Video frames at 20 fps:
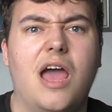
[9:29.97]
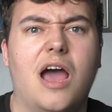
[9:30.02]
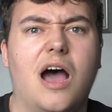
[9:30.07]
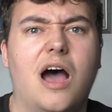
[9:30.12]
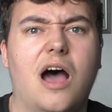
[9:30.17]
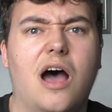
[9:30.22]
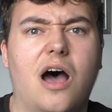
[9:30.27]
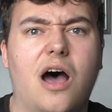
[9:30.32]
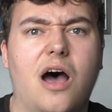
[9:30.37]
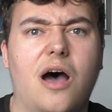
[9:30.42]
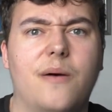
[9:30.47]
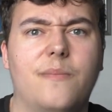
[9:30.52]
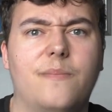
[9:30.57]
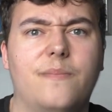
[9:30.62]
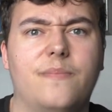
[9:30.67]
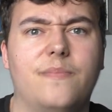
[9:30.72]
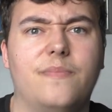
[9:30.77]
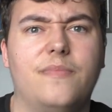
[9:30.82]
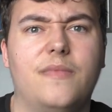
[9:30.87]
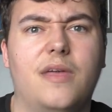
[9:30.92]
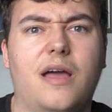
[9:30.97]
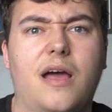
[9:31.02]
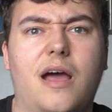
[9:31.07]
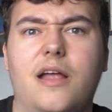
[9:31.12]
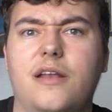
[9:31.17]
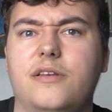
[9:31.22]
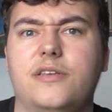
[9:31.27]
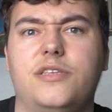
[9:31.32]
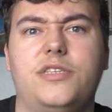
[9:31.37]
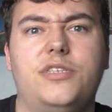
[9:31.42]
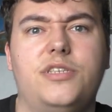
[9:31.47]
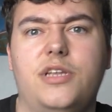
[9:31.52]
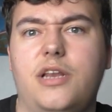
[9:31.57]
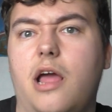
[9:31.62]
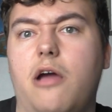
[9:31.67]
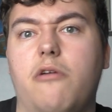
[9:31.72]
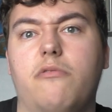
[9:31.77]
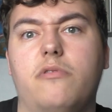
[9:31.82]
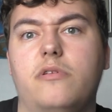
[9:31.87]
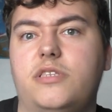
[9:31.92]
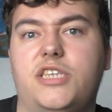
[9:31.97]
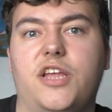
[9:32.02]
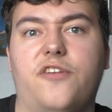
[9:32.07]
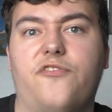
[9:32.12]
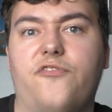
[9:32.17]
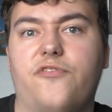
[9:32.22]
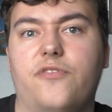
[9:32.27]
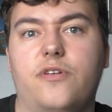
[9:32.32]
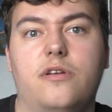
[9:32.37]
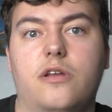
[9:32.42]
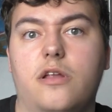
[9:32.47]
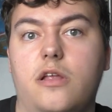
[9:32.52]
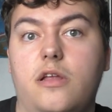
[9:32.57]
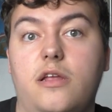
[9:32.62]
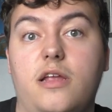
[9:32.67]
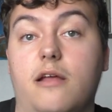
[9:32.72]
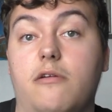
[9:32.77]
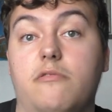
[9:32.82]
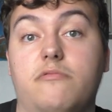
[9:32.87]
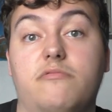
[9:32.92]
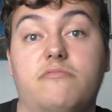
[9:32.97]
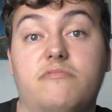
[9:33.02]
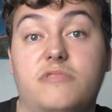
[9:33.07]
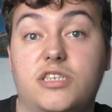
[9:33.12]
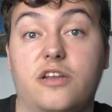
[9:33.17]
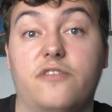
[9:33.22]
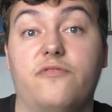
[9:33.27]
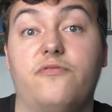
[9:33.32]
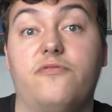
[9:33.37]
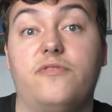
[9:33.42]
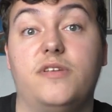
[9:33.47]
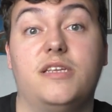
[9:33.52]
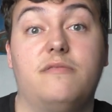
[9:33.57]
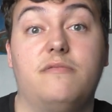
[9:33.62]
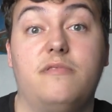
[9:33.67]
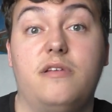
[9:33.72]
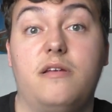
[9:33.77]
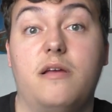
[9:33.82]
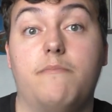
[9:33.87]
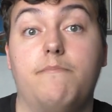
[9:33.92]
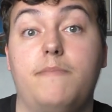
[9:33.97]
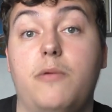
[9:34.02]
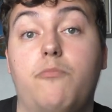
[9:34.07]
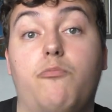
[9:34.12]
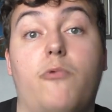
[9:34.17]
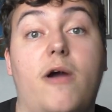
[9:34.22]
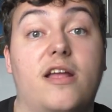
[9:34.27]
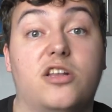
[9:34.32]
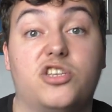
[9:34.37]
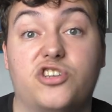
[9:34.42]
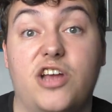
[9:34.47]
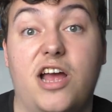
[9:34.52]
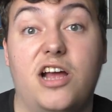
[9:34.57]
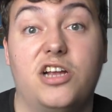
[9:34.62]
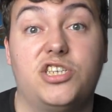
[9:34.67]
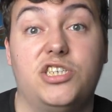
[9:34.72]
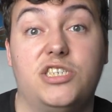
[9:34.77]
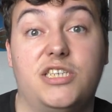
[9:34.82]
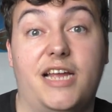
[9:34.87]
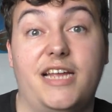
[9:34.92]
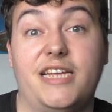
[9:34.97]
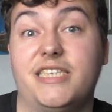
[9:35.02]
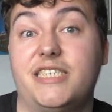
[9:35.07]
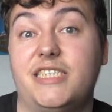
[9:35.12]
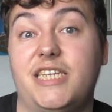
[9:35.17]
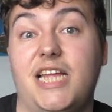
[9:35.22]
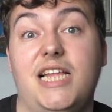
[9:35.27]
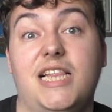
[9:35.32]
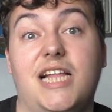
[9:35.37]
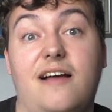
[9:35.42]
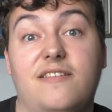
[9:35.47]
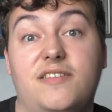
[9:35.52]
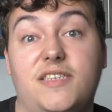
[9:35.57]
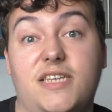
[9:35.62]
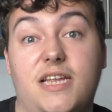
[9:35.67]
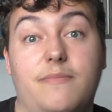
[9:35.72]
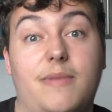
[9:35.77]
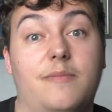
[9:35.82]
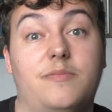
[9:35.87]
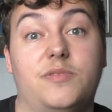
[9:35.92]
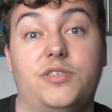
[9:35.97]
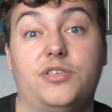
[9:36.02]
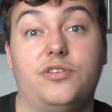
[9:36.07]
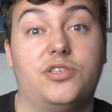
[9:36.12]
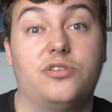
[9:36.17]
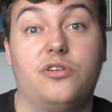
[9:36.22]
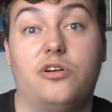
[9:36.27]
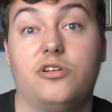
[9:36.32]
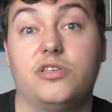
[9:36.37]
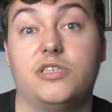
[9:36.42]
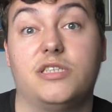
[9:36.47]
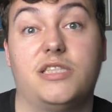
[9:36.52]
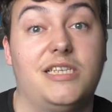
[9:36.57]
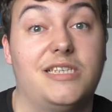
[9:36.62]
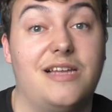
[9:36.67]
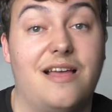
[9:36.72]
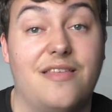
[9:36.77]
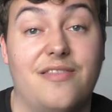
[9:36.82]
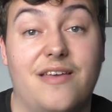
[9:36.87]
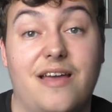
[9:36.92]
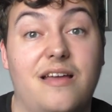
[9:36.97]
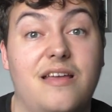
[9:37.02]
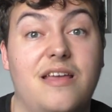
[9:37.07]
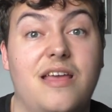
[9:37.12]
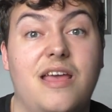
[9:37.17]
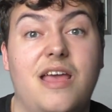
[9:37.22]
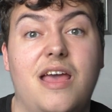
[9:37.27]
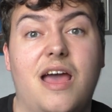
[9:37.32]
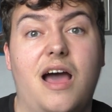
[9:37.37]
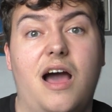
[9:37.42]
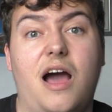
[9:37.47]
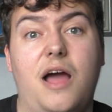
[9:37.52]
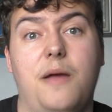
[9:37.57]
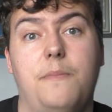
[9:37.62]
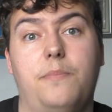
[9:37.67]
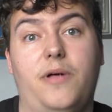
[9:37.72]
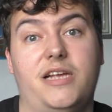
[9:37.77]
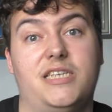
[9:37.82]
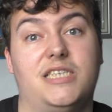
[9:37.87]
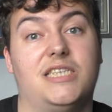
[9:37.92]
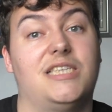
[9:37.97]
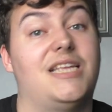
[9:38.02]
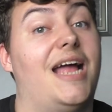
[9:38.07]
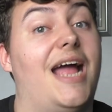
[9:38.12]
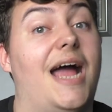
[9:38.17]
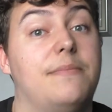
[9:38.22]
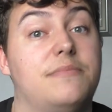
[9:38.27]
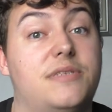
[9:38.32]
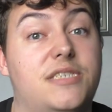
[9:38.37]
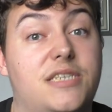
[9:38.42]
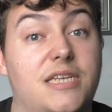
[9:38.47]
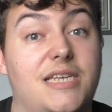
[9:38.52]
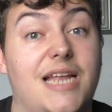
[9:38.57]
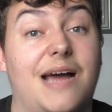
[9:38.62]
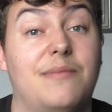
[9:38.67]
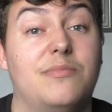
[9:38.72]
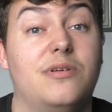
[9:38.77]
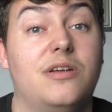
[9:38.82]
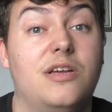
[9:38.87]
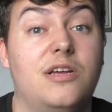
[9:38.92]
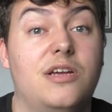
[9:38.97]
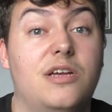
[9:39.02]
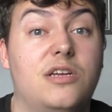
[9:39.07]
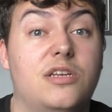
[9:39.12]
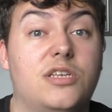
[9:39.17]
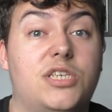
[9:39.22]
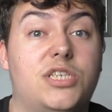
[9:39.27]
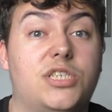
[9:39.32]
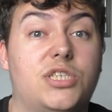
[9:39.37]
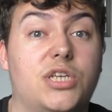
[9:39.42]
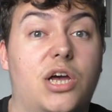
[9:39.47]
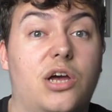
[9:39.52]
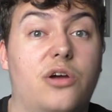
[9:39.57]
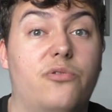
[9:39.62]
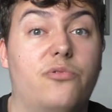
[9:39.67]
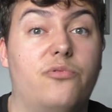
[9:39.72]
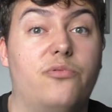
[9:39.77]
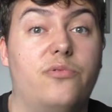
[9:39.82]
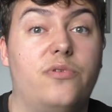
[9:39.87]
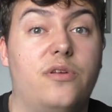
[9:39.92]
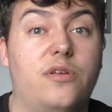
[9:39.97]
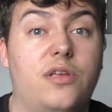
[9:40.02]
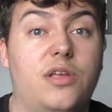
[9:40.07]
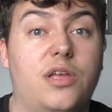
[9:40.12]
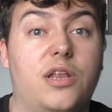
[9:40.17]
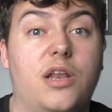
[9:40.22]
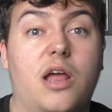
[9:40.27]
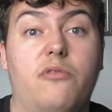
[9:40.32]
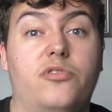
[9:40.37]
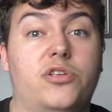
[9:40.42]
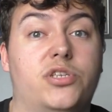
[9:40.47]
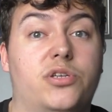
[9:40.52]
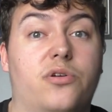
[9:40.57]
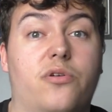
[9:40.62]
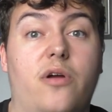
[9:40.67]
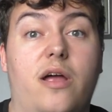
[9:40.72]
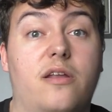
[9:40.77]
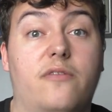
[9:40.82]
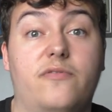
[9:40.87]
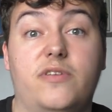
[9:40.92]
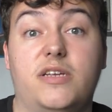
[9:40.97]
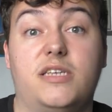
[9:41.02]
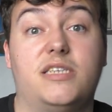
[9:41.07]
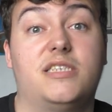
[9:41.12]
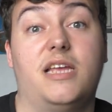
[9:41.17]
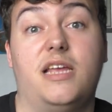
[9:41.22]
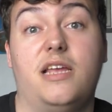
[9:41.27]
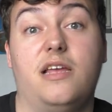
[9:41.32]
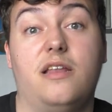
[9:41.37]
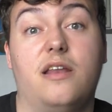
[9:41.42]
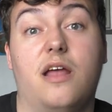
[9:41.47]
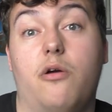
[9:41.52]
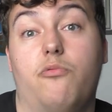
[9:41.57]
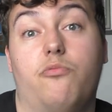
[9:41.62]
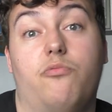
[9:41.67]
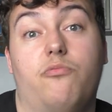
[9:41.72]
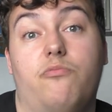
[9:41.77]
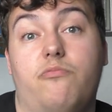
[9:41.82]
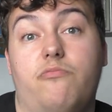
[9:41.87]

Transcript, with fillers: Um, and, you know, different, you know, sort of midway attractions like your sea life, seeing about two swords and things like that uh, in places like Amsterdam. So you know, there's a, and obviously you know,